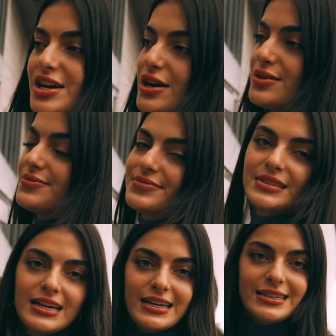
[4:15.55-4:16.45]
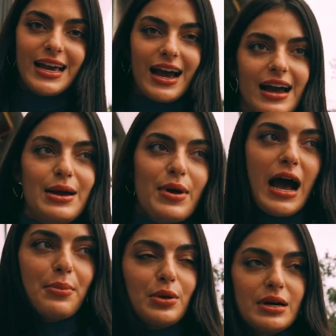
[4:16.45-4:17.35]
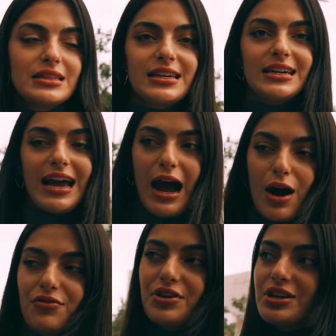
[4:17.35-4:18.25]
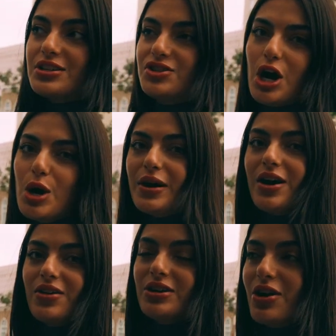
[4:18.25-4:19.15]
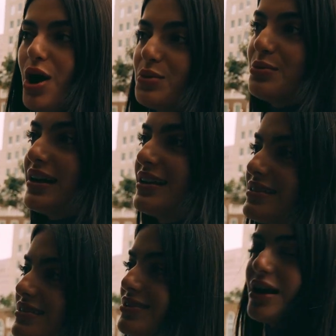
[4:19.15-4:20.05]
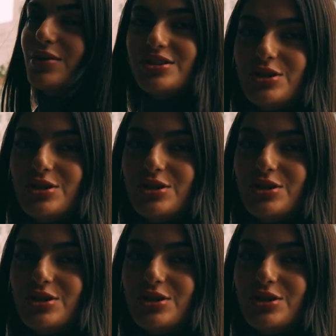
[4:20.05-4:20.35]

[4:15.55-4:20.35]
So yeah, I'm happy with it. Outfit looked dope. I got a lot of compliments, so that was